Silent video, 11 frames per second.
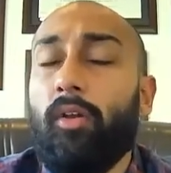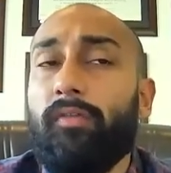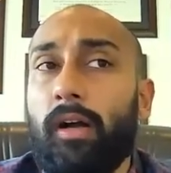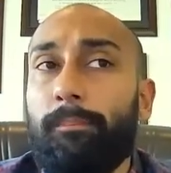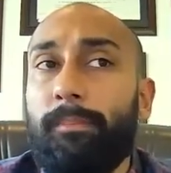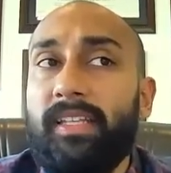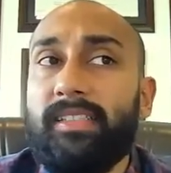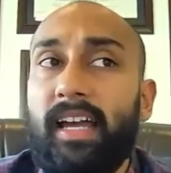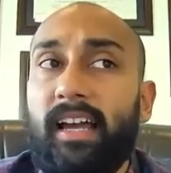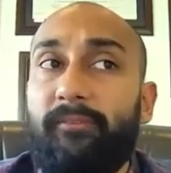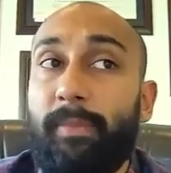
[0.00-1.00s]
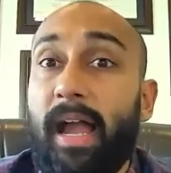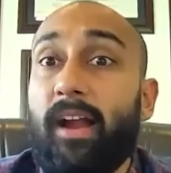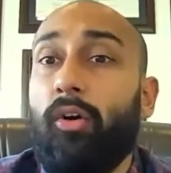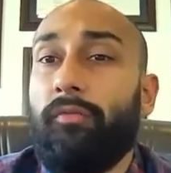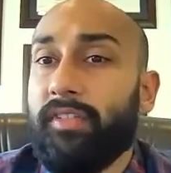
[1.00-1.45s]
of companies have
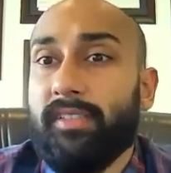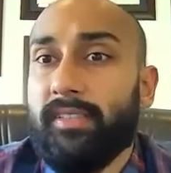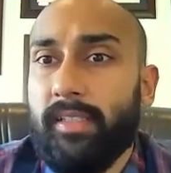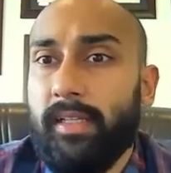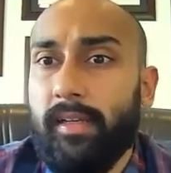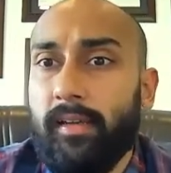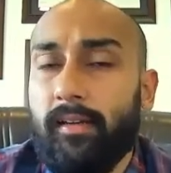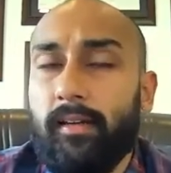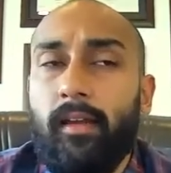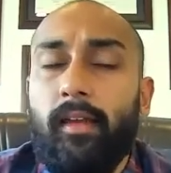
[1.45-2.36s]
back offices in India.